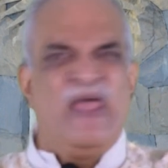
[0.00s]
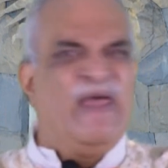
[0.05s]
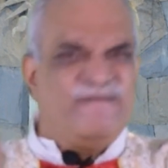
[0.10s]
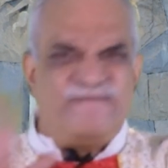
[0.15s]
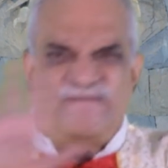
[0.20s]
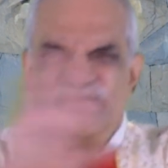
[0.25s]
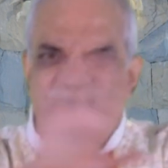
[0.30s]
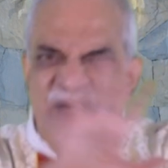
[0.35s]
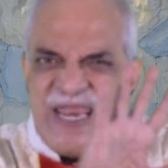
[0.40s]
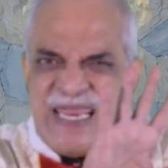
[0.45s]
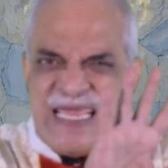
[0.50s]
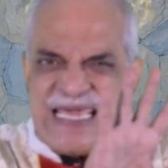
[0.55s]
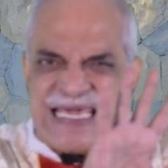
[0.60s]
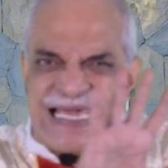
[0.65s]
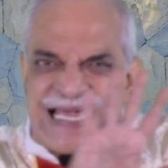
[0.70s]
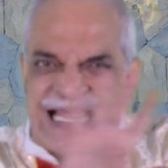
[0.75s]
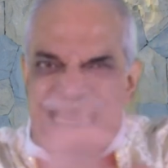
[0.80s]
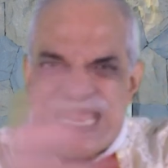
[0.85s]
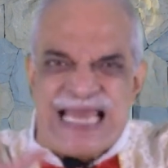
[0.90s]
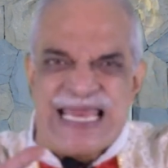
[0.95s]
Very
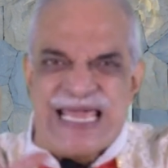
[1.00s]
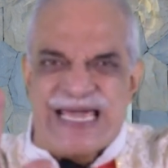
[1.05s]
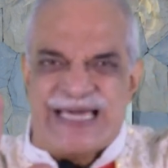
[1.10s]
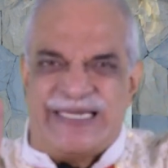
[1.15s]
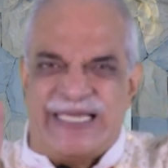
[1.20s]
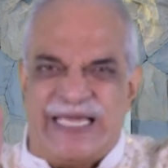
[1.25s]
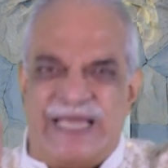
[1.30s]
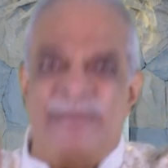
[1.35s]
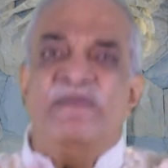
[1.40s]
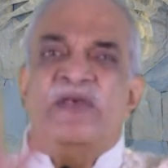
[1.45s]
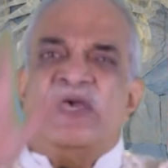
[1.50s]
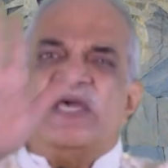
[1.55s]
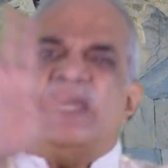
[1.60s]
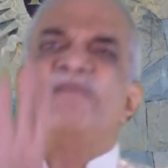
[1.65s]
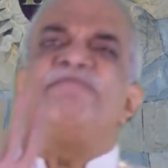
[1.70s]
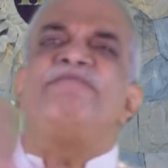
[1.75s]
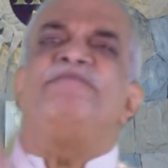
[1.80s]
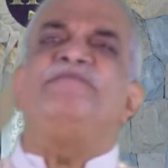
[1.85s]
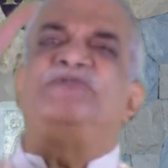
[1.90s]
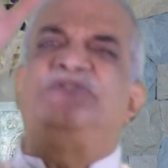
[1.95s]
clearly,
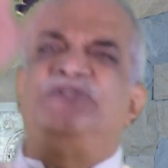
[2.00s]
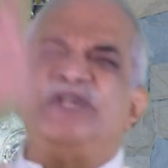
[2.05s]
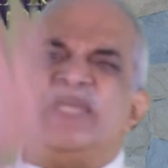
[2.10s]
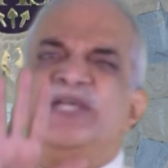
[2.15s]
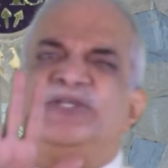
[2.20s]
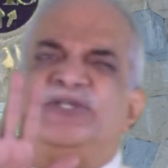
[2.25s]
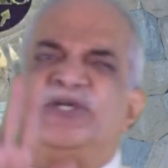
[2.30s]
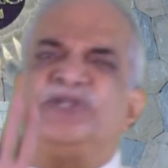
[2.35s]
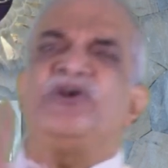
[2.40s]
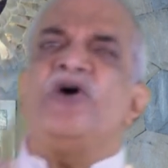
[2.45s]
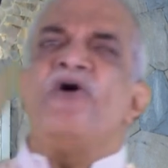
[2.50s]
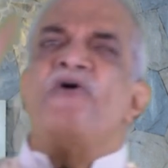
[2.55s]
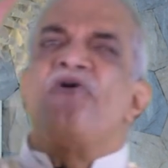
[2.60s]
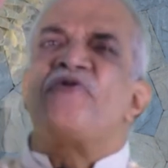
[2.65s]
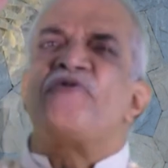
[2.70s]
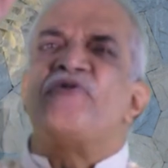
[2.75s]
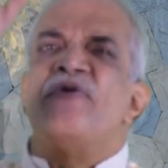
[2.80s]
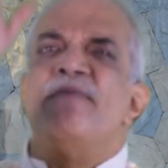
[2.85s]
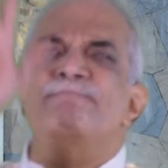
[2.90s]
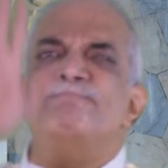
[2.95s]
if Jesus
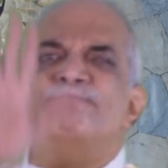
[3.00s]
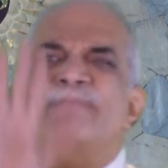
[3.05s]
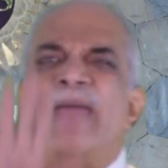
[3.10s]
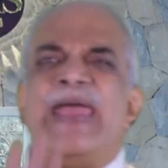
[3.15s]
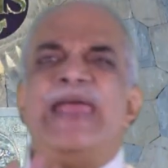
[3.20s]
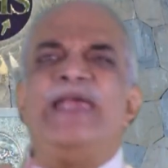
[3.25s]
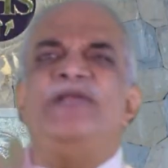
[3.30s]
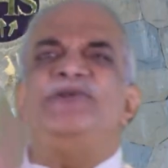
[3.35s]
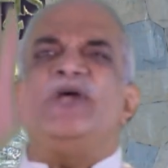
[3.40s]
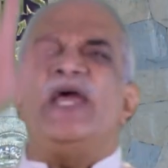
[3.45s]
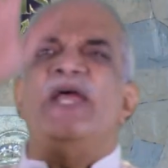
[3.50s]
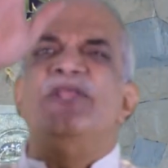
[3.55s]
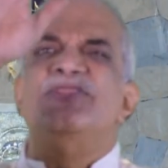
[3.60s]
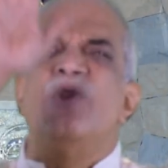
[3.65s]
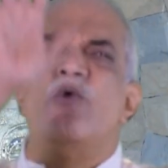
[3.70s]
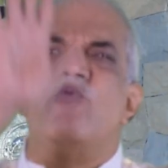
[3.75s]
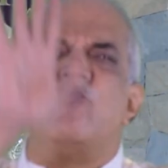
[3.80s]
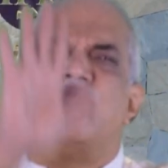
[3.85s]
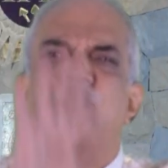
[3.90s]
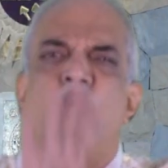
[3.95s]
remained in
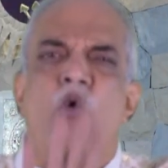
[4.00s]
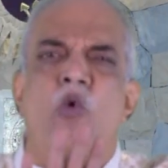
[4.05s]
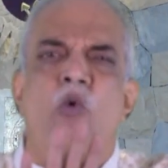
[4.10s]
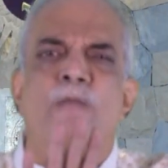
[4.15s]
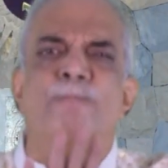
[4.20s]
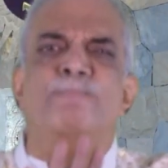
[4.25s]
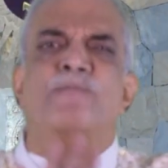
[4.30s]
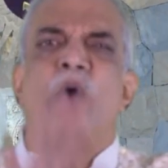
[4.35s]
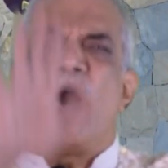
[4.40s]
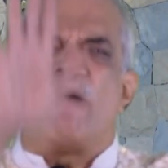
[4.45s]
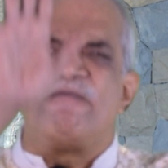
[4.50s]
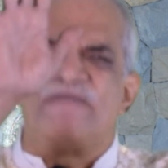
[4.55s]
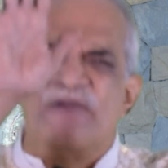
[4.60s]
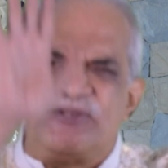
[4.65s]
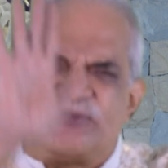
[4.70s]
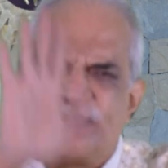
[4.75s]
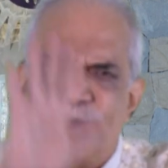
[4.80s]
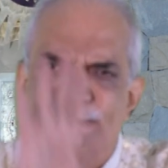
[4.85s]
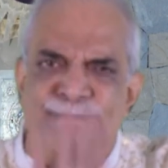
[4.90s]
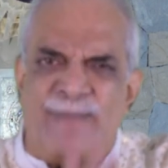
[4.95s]
the womb of
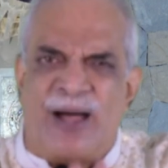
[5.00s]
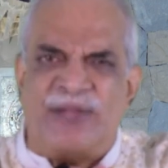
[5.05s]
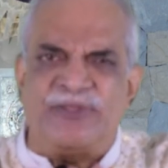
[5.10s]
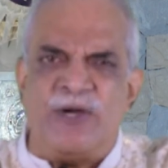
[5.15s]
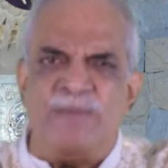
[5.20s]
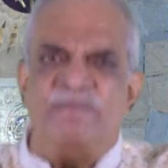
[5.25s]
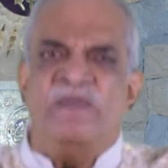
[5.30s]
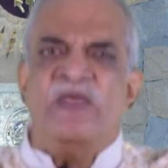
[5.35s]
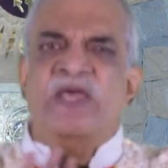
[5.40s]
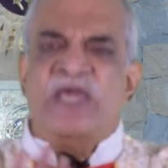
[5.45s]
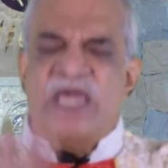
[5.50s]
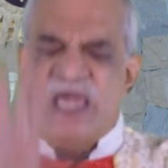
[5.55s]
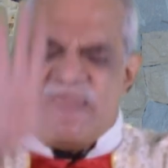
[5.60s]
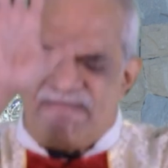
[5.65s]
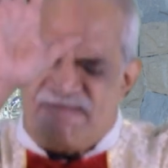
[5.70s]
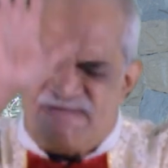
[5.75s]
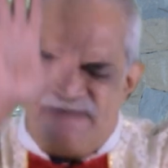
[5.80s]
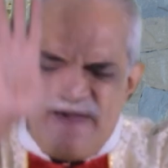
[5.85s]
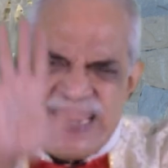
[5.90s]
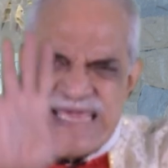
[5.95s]
his mother, if
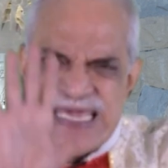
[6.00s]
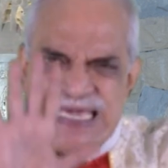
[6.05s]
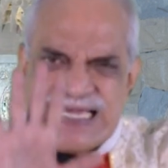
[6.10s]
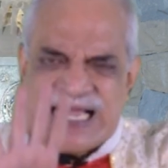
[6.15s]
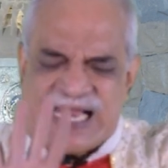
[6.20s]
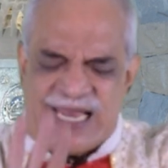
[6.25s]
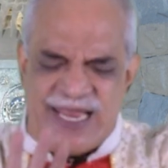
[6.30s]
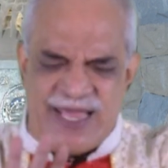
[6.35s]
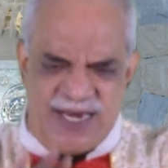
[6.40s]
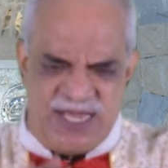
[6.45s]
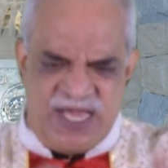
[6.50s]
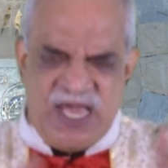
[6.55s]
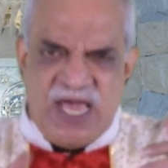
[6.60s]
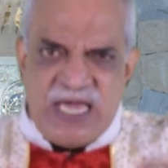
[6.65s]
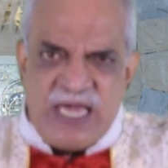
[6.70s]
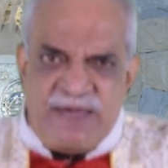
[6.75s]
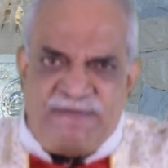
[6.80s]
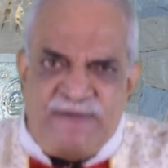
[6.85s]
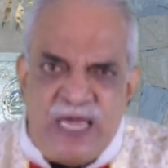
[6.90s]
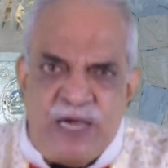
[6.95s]
very clearly,
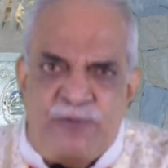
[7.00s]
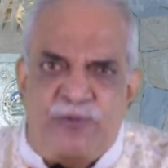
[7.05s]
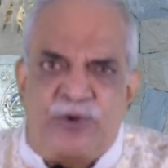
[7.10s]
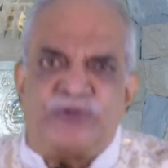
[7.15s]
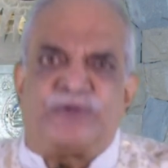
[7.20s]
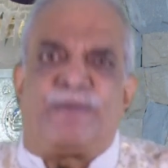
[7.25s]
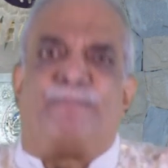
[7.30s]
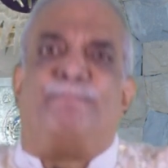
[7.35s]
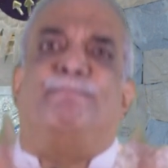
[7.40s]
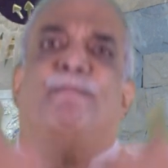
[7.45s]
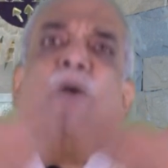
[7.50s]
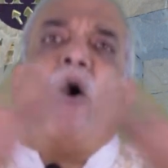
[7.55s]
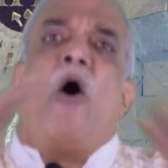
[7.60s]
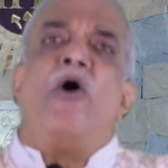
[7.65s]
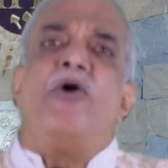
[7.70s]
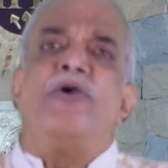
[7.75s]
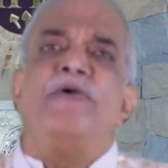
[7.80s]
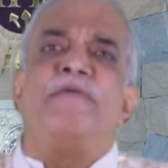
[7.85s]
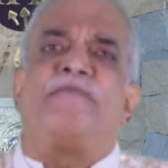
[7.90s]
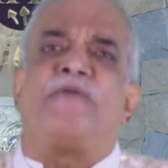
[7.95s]
if he was
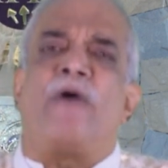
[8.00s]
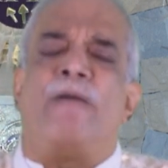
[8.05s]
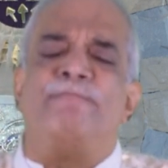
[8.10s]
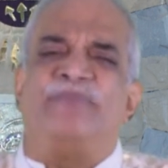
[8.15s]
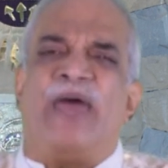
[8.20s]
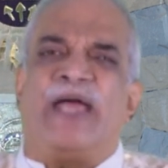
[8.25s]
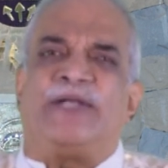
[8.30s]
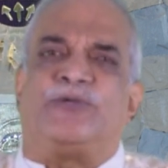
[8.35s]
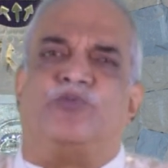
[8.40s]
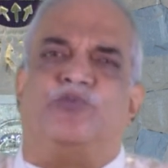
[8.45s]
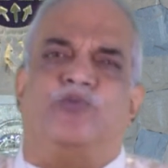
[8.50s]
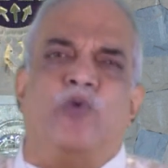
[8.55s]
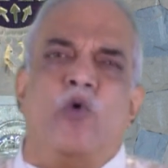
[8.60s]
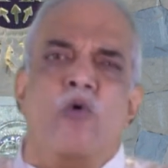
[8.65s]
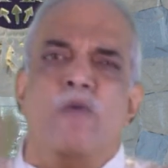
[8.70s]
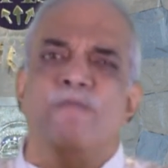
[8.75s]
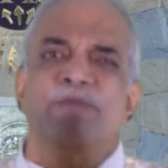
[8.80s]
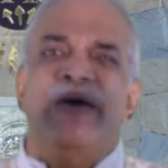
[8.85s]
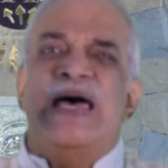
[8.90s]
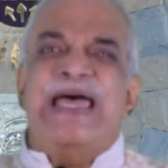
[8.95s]
born from that
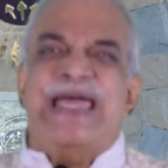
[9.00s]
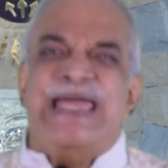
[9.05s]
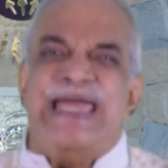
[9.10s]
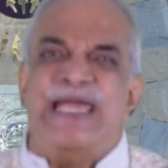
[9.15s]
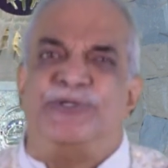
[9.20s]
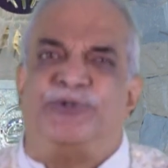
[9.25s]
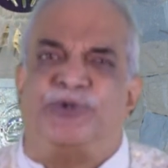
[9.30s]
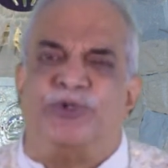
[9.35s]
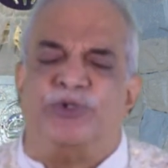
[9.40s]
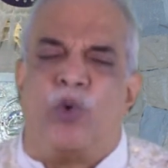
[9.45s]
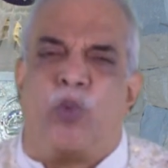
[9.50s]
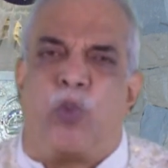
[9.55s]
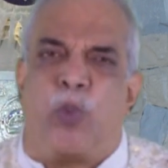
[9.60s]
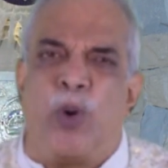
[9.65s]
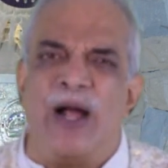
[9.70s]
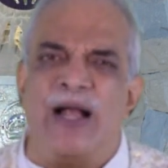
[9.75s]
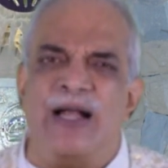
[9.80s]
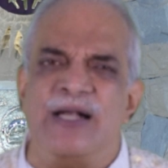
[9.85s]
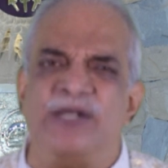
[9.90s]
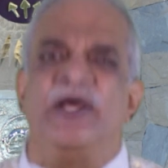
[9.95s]
womb into the
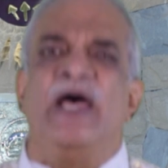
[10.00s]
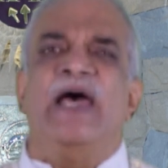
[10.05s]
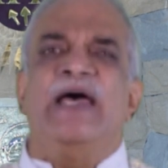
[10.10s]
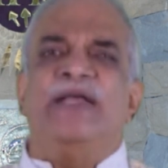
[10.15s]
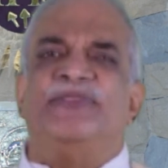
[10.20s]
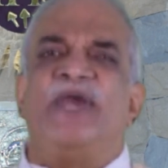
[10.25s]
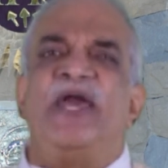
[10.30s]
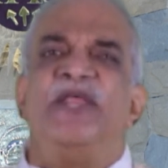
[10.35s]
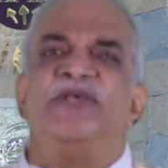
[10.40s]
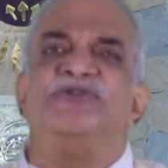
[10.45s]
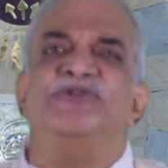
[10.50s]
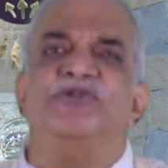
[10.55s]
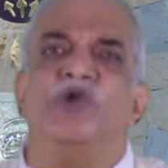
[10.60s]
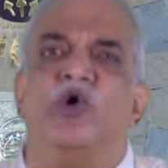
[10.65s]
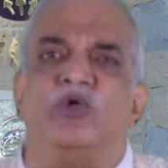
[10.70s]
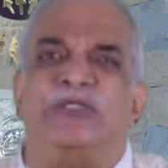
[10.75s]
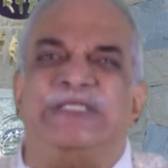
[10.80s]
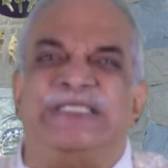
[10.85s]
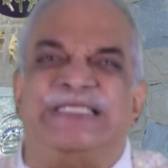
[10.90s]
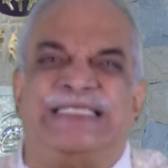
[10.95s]
world, there is
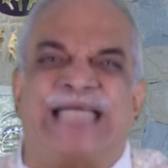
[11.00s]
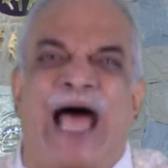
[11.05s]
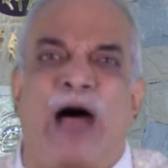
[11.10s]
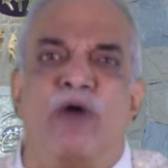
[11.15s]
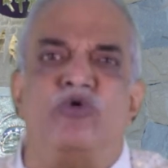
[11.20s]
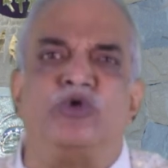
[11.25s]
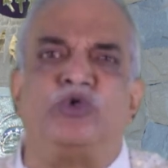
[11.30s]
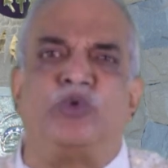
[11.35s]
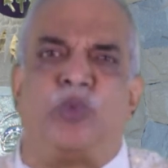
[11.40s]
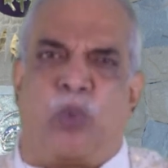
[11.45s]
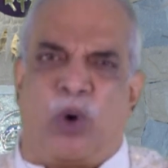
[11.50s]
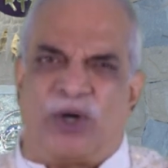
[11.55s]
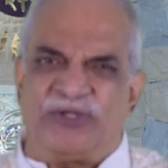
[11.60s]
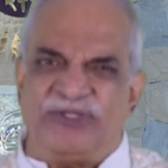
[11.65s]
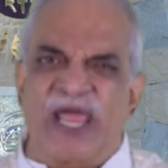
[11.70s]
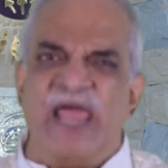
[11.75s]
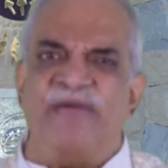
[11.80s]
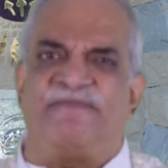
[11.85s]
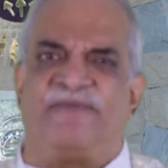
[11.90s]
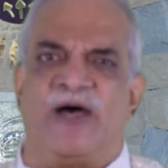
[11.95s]
no doubt
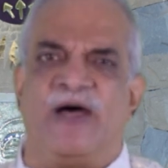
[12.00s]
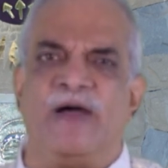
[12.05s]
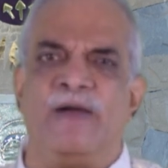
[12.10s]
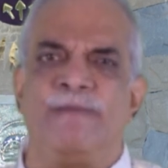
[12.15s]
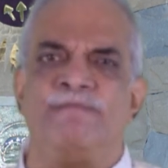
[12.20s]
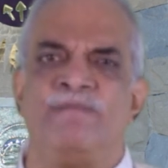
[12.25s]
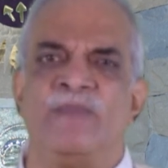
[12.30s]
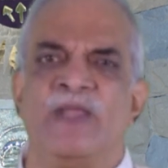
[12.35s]
whatever